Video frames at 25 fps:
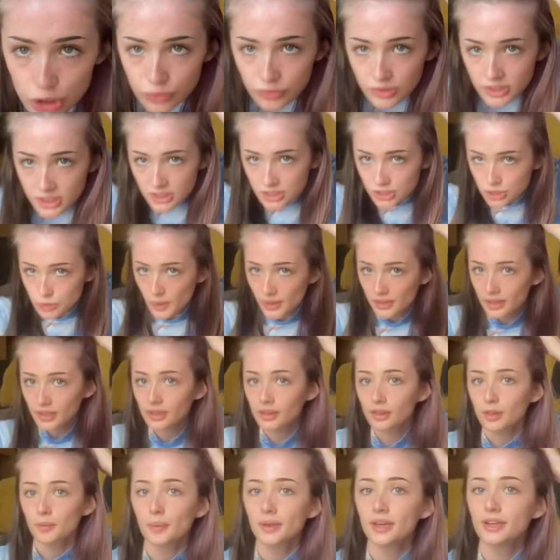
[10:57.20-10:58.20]
reach where the
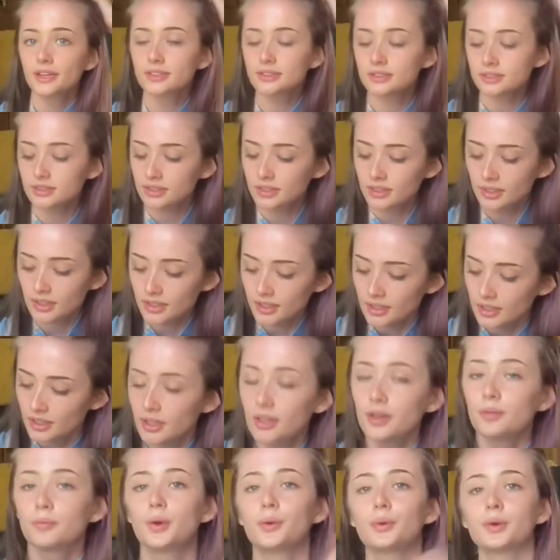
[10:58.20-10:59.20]
clip is.
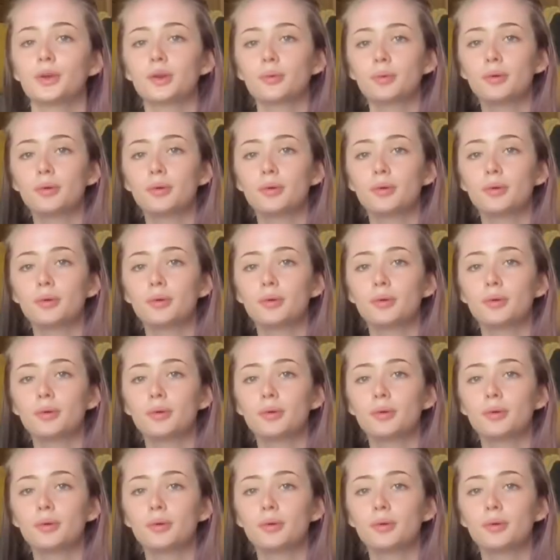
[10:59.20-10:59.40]
But I'm gonna